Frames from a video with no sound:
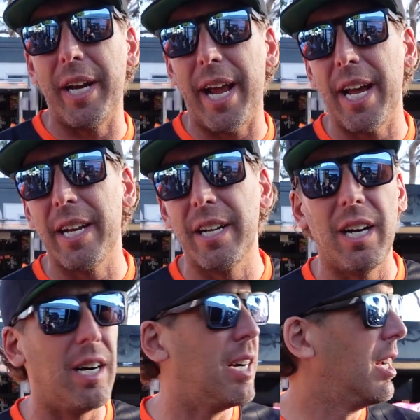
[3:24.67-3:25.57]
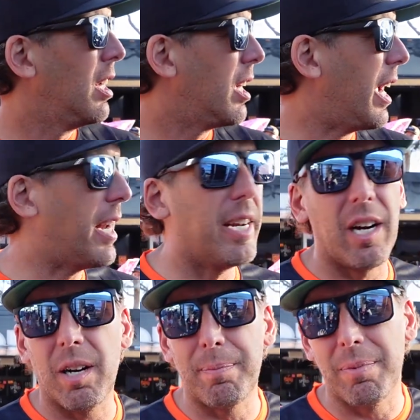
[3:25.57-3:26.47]
and in our,
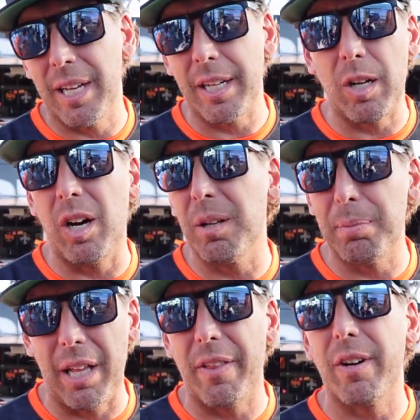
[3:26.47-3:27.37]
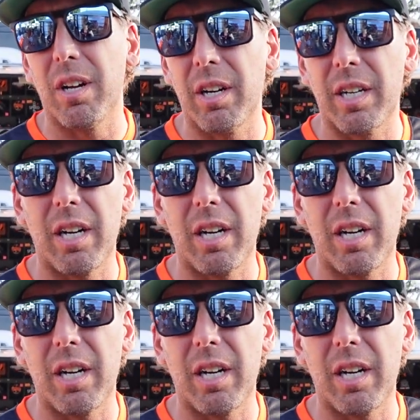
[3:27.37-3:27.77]
I call it pleather, our